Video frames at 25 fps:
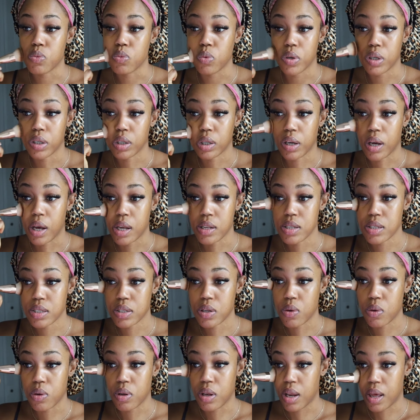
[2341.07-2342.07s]

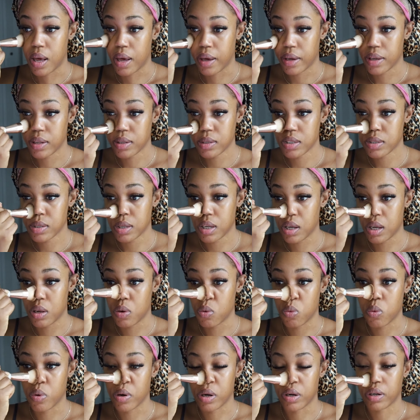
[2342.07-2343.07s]
go light
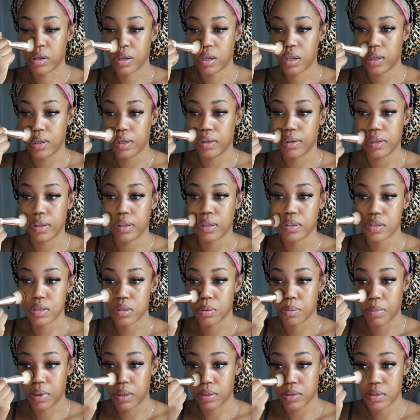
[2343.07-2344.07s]
and work it into
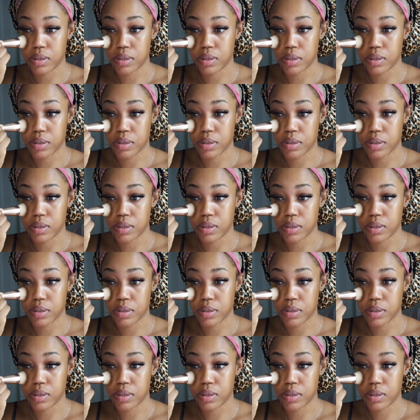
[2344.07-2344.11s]
my